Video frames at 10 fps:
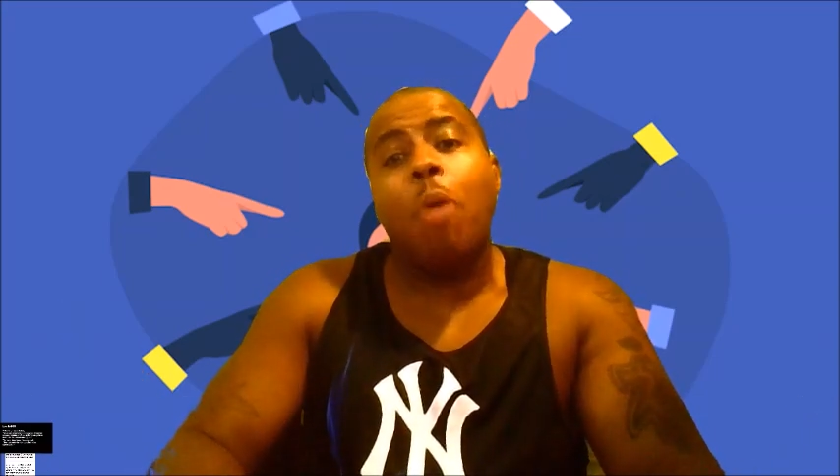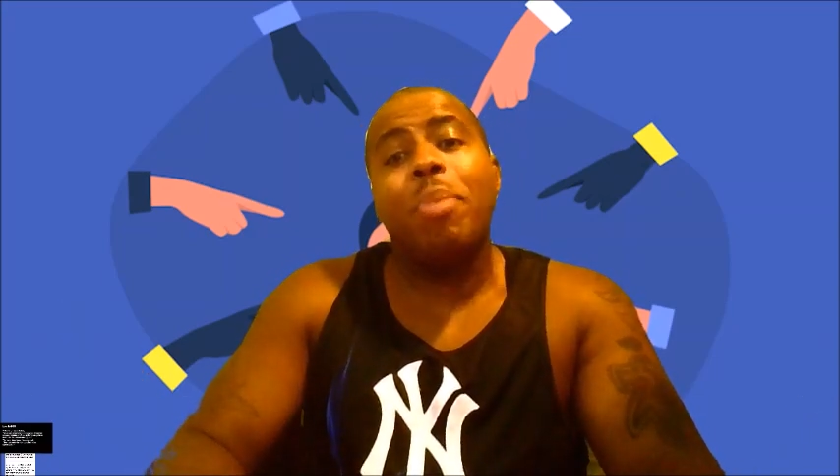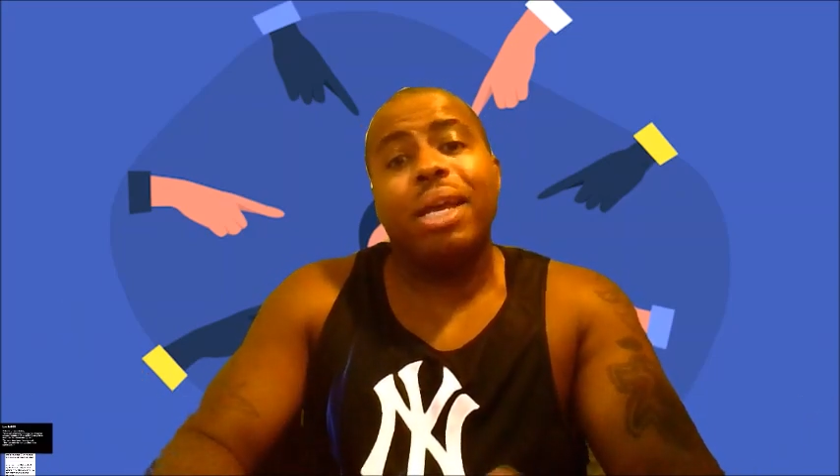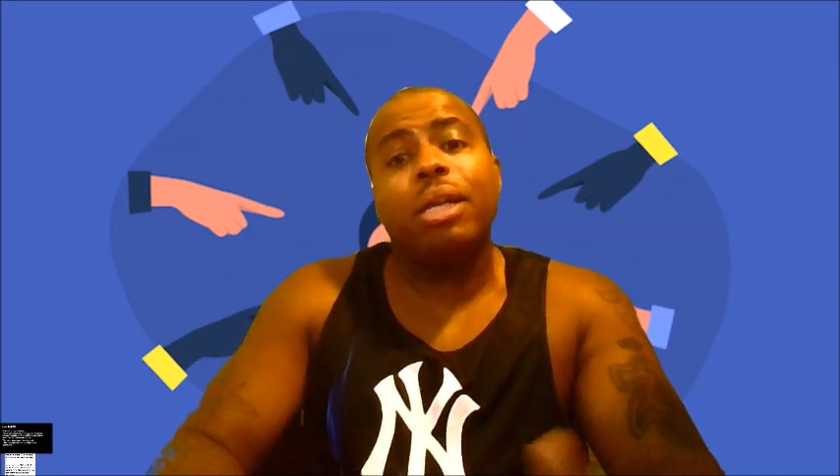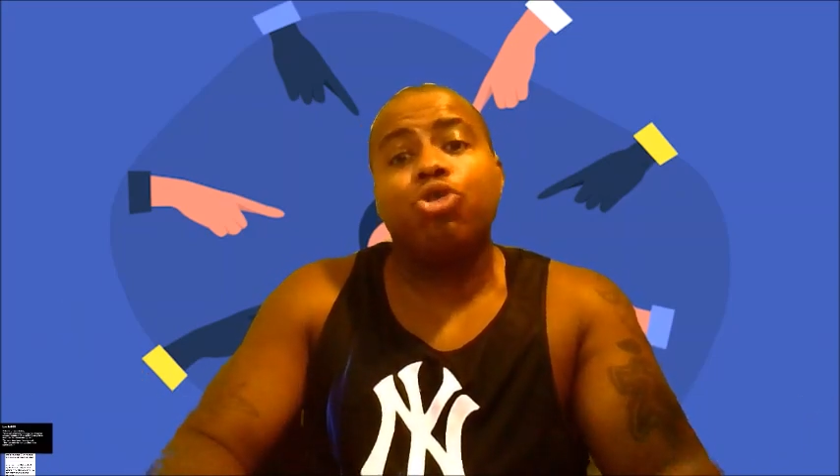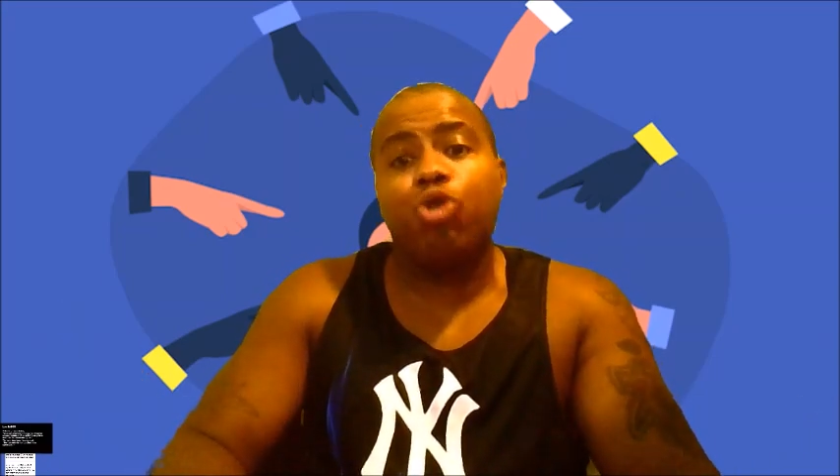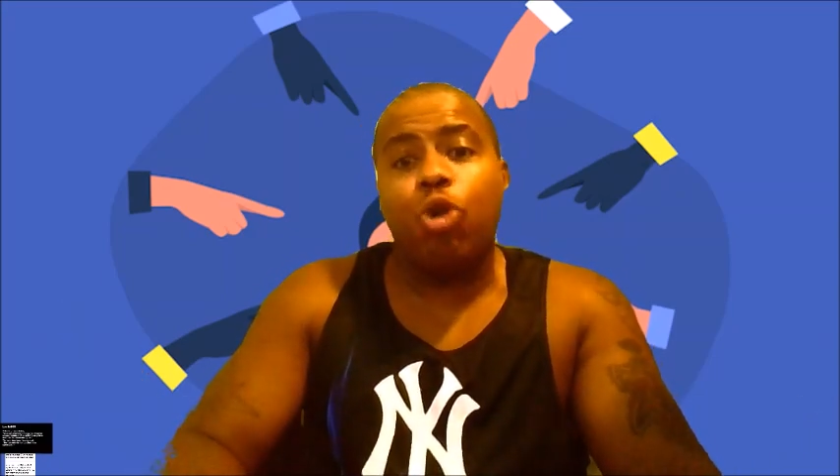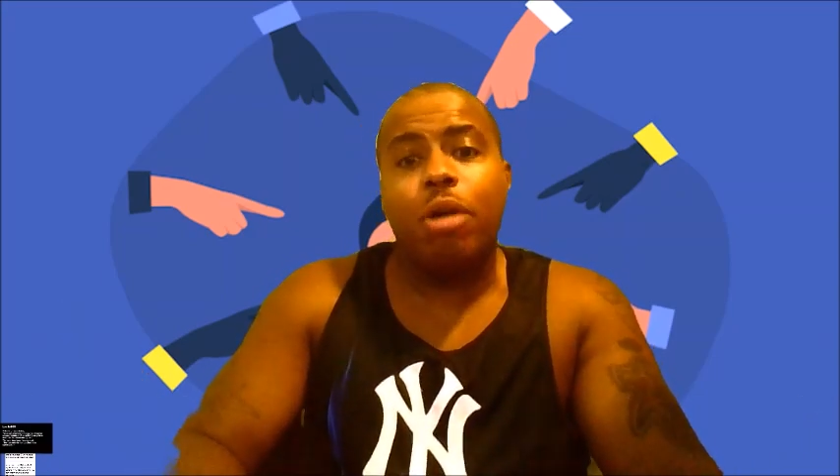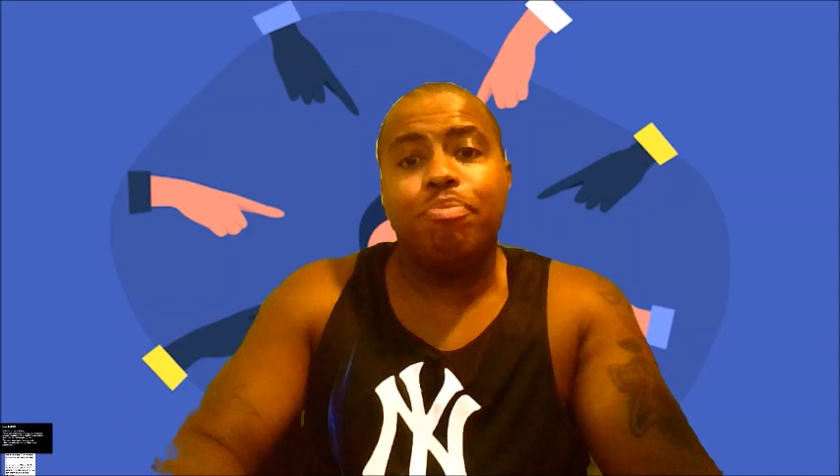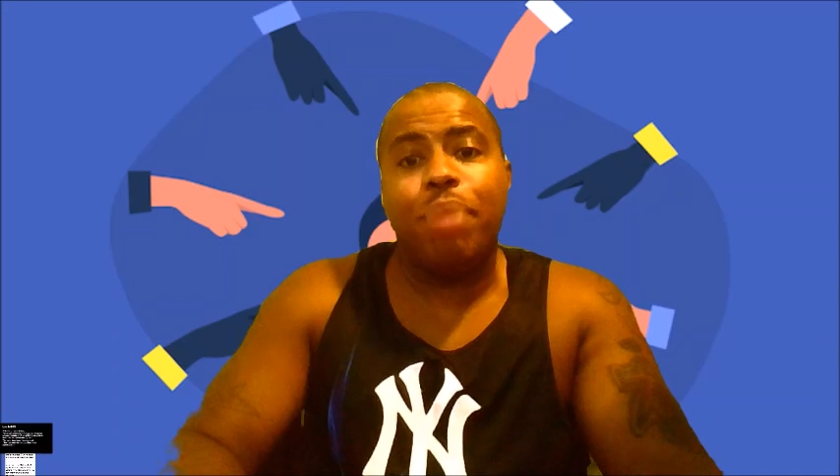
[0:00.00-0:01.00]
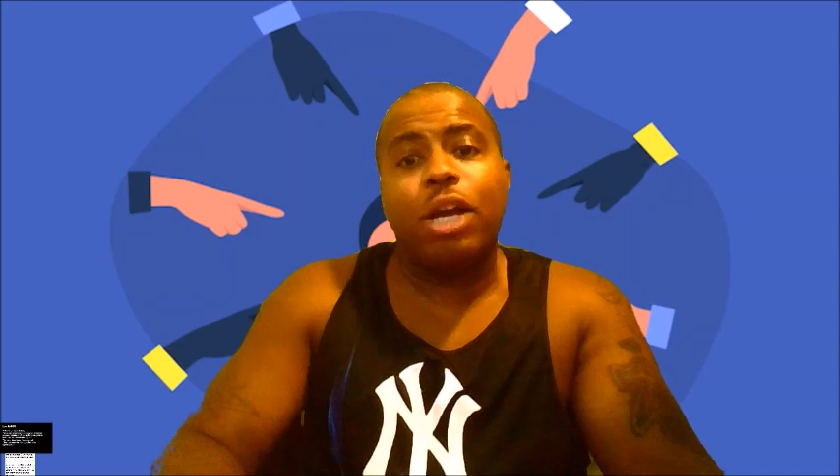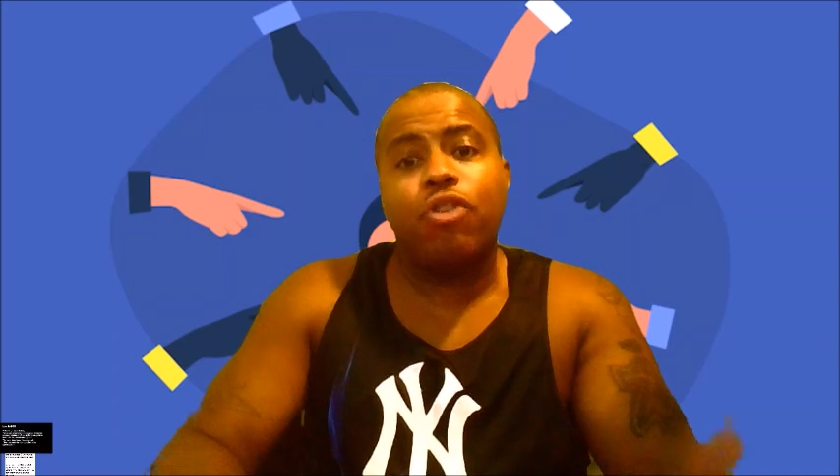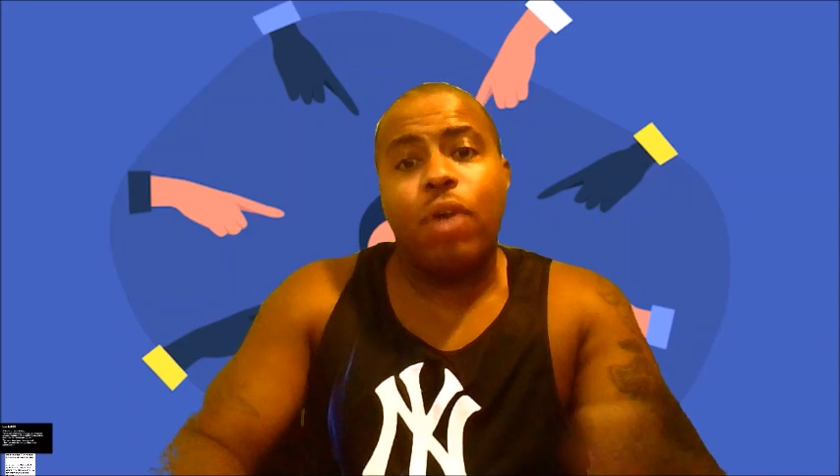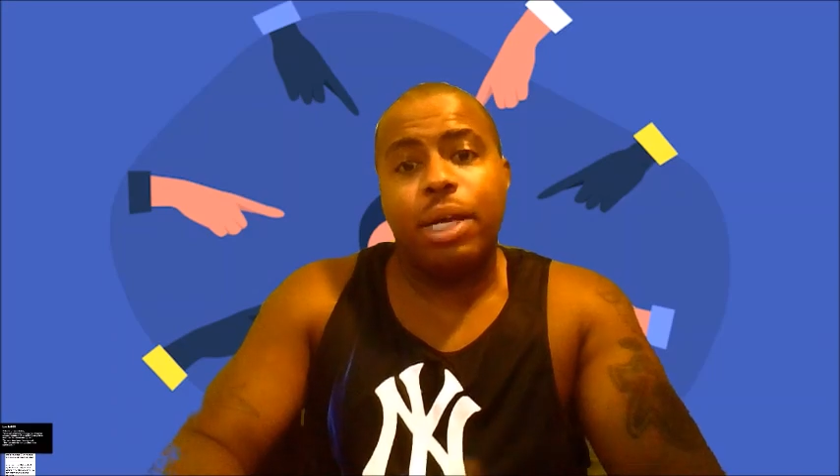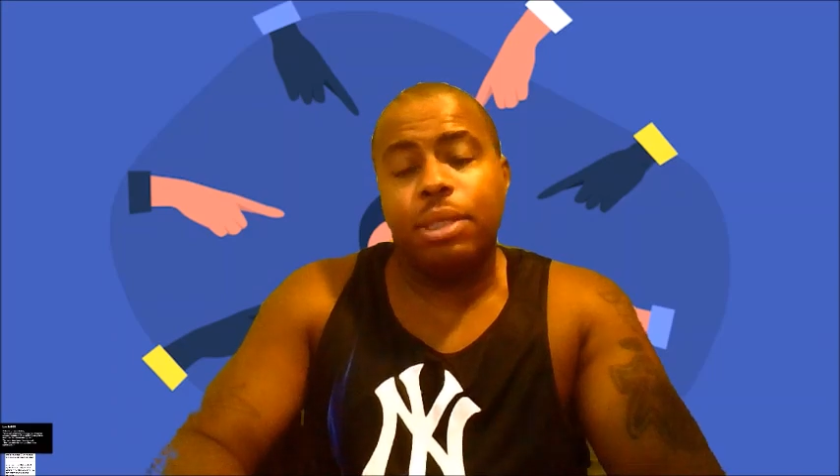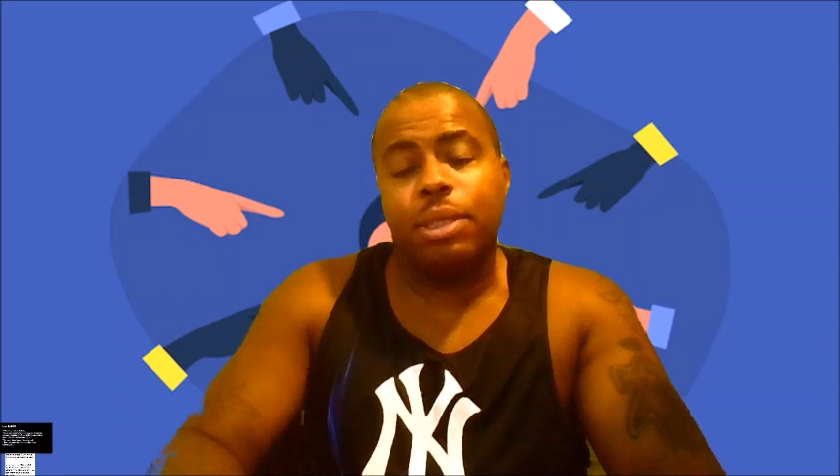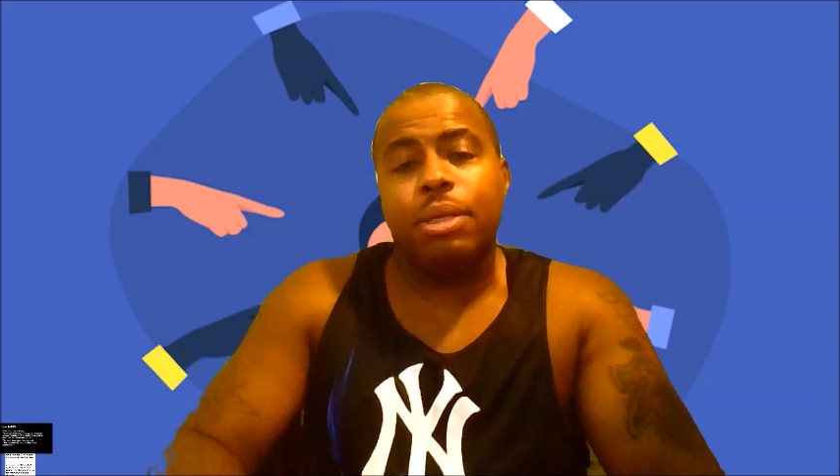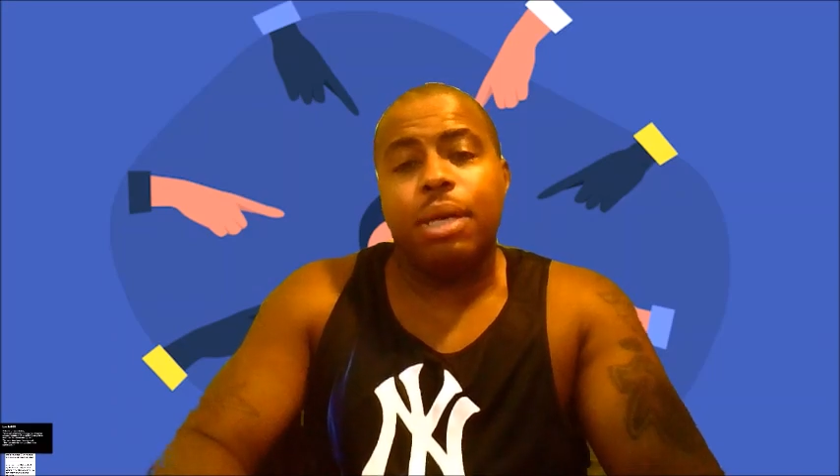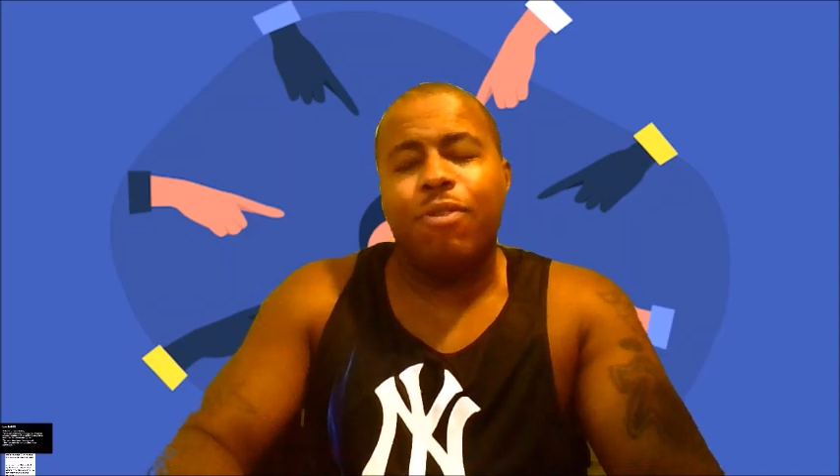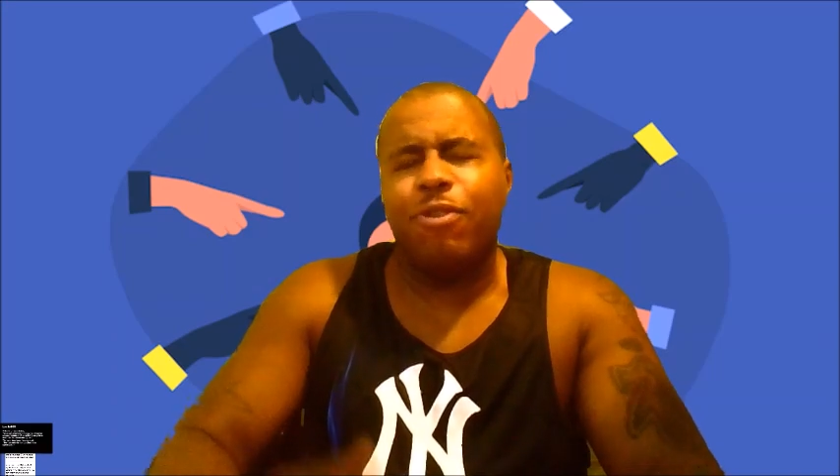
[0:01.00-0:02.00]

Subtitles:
are being drawn by Christ.